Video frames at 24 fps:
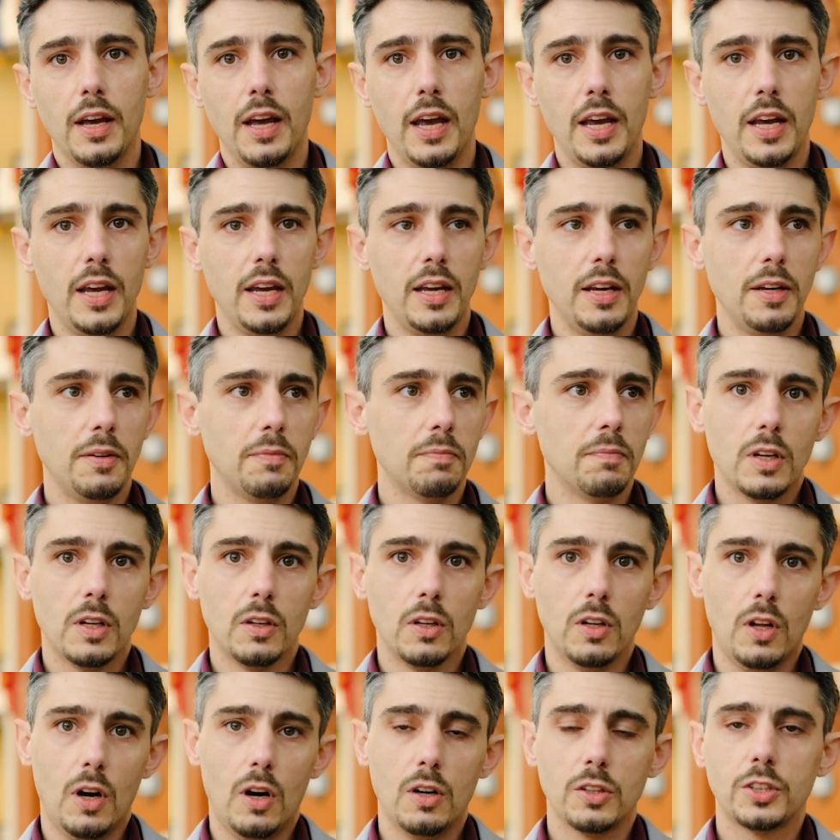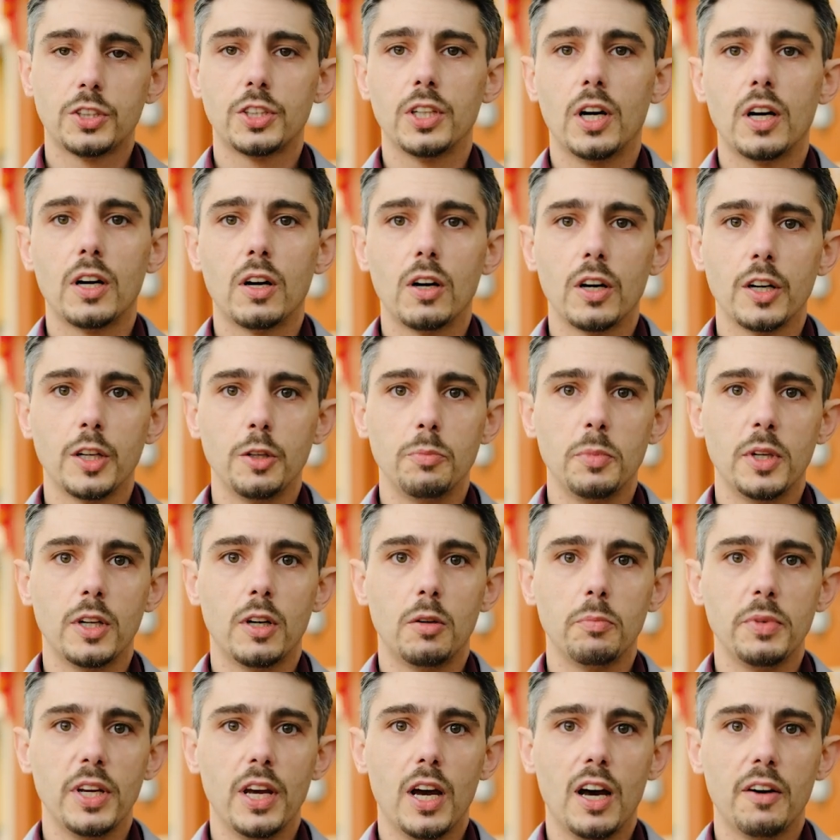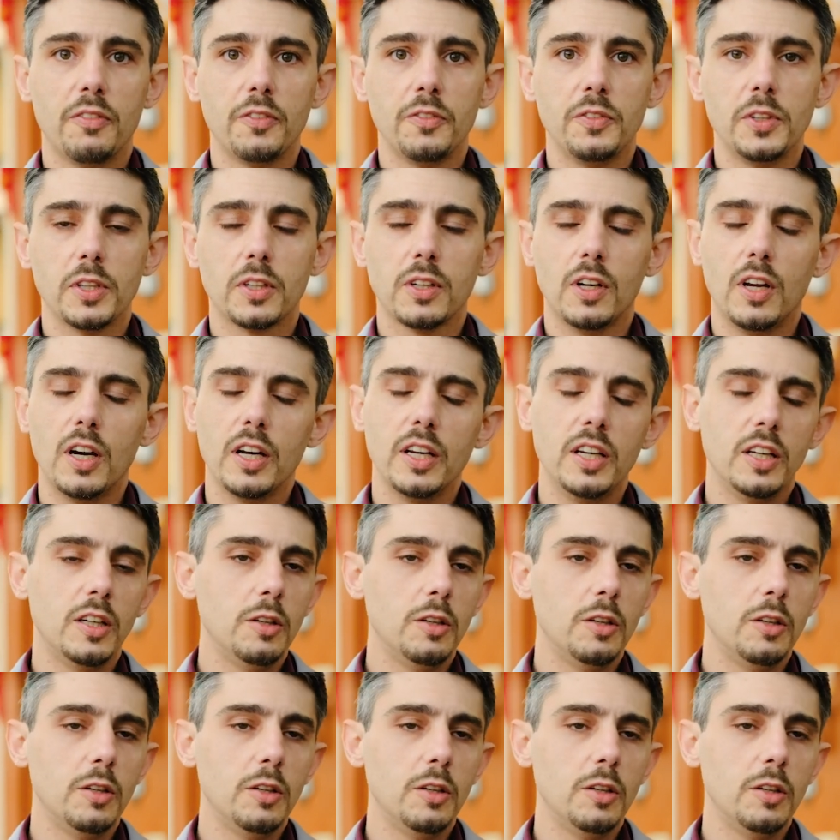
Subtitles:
a long-shot argument on behalf of your client.